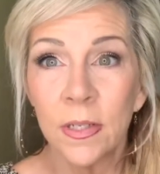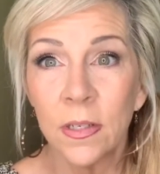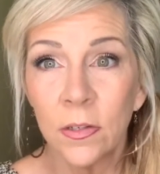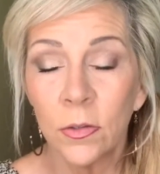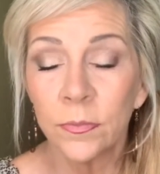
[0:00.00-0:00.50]
I
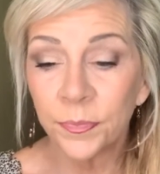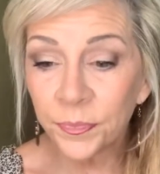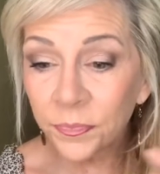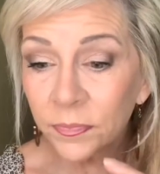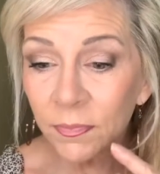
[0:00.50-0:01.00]
don't.
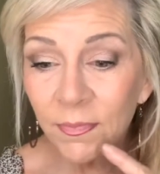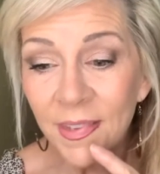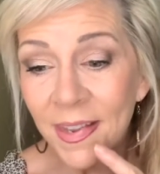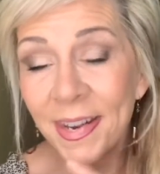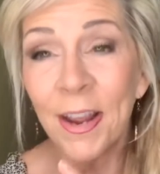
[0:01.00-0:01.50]

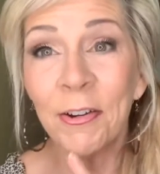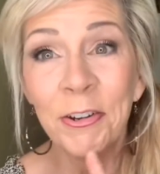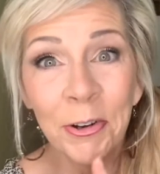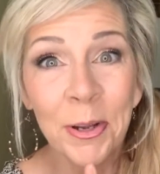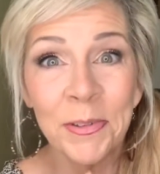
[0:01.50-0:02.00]
Now, here
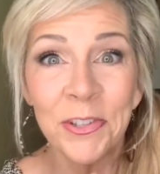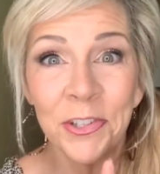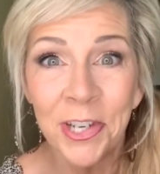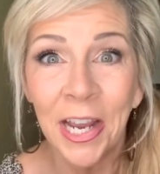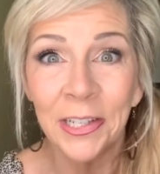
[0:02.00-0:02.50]
comes the
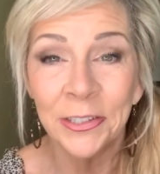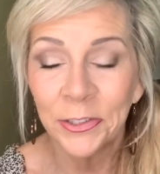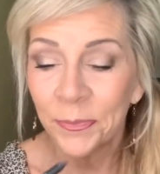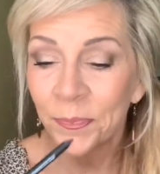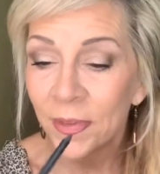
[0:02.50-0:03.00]
challenge.
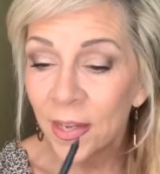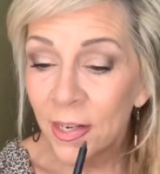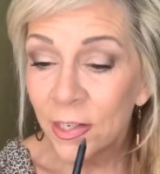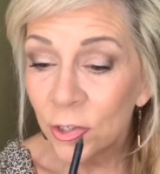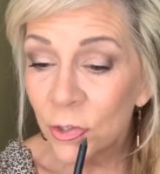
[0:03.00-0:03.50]

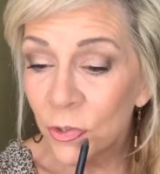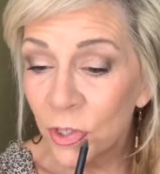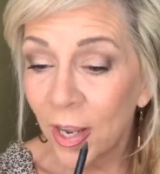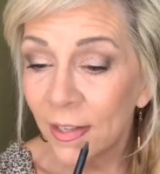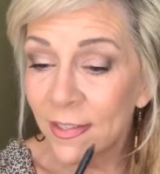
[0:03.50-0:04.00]
Here's your
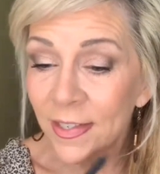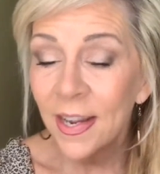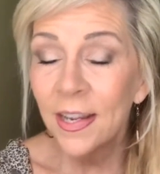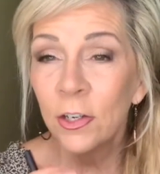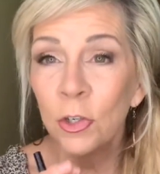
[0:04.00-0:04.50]
challenge.
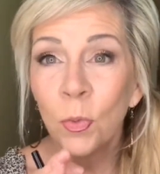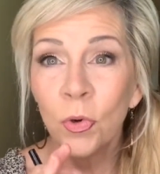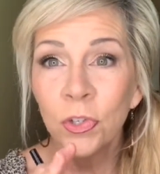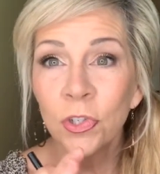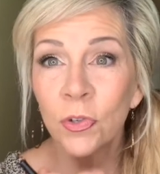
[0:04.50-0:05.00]
Now you want to
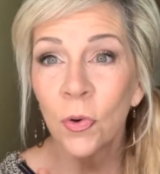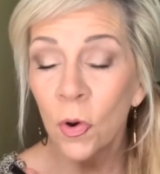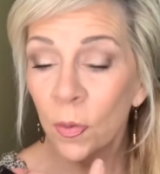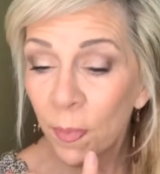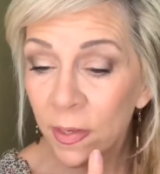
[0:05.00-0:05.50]

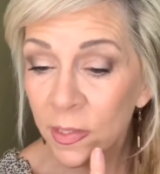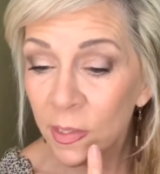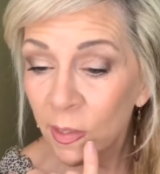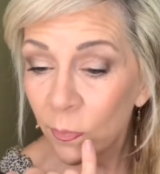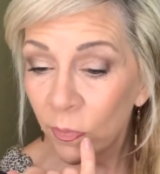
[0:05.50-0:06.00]
start
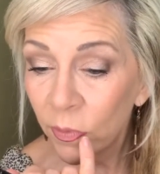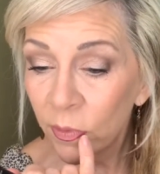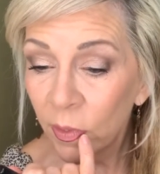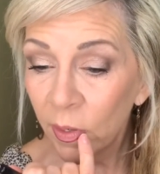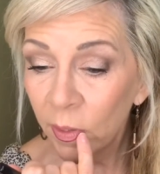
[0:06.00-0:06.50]
basically with the
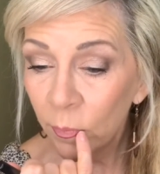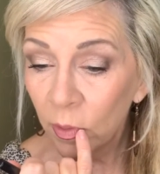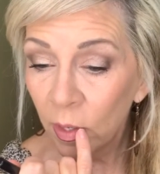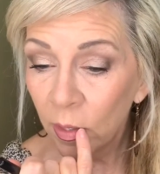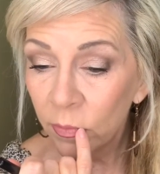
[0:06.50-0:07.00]
same
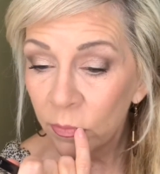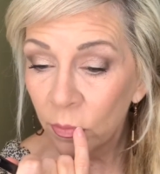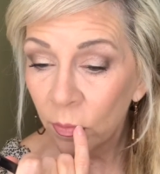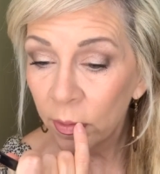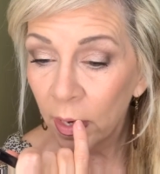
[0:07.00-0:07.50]
line that you
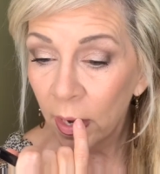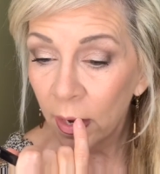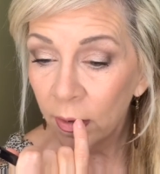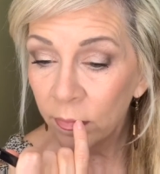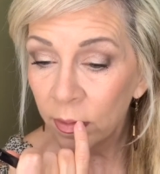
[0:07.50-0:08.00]
already
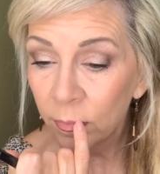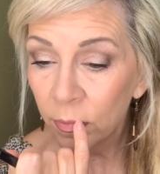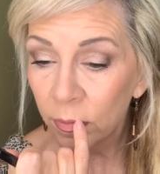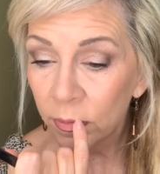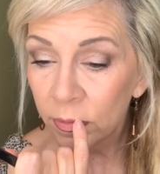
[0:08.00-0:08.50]
have, and we're
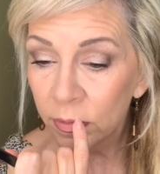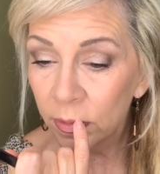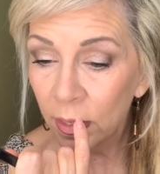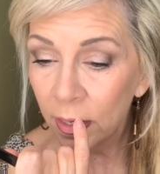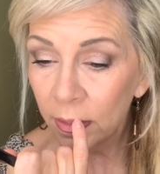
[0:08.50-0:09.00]
going to
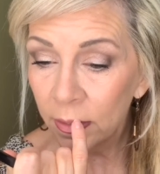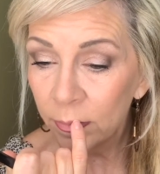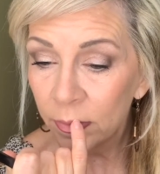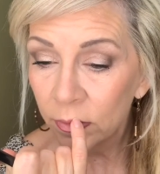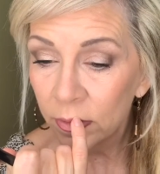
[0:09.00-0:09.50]
slightly
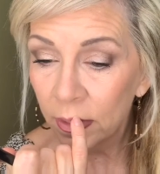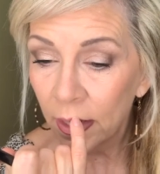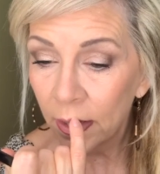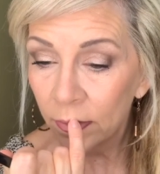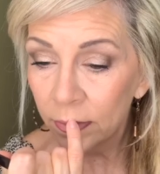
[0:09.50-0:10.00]
build it
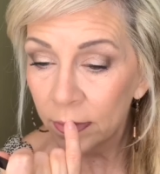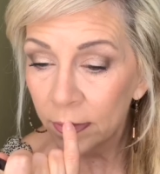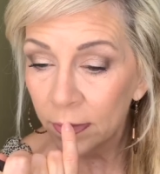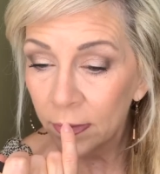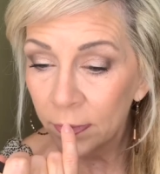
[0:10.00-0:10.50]
out and
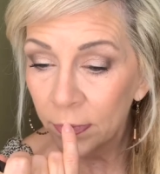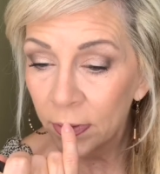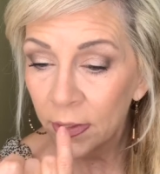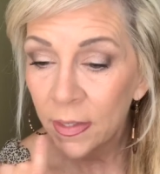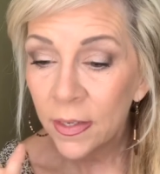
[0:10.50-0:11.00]
up
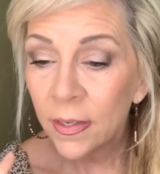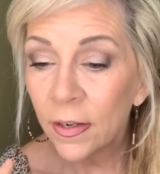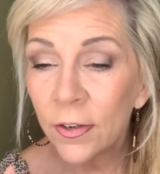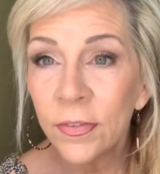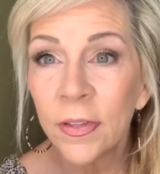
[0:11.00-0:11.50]

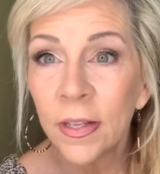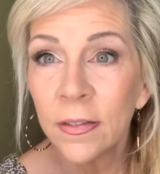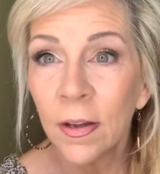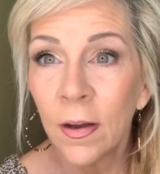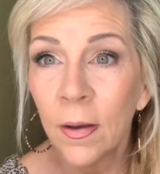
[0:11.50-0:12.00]
over that
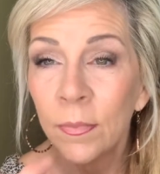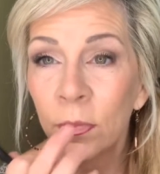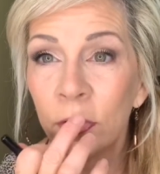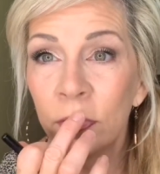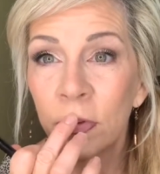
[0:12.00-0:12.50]
top where
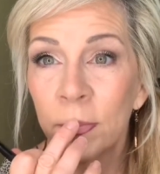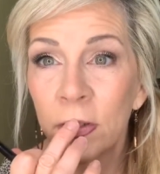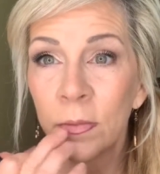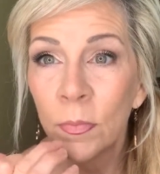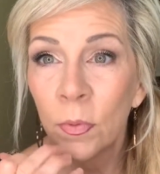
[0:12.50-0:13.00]
your
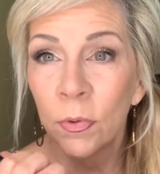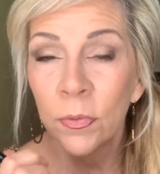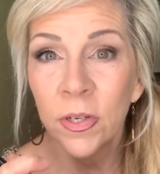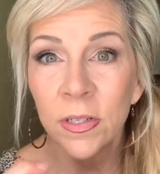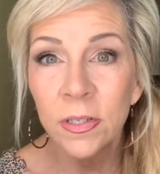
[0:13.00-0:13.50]
vermilion border
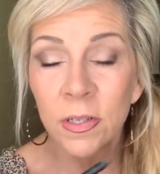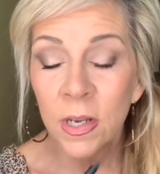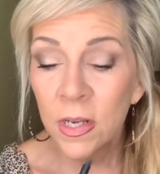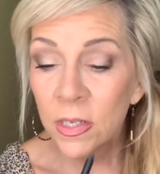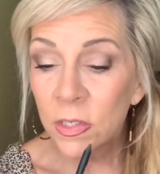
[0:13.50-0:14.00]
is.
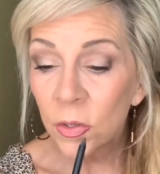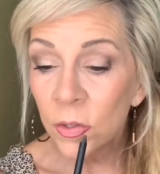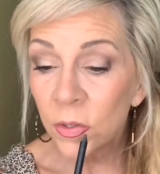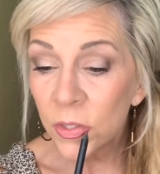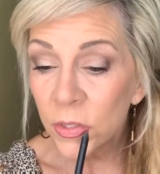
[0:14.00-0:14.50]
So you're
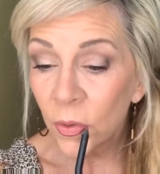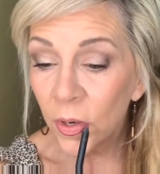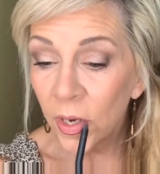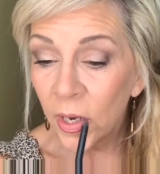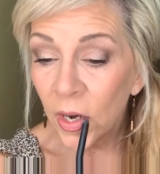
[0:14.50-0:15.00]
going to start
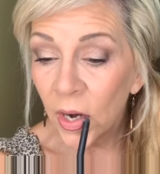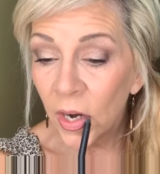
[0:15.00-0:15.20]
here,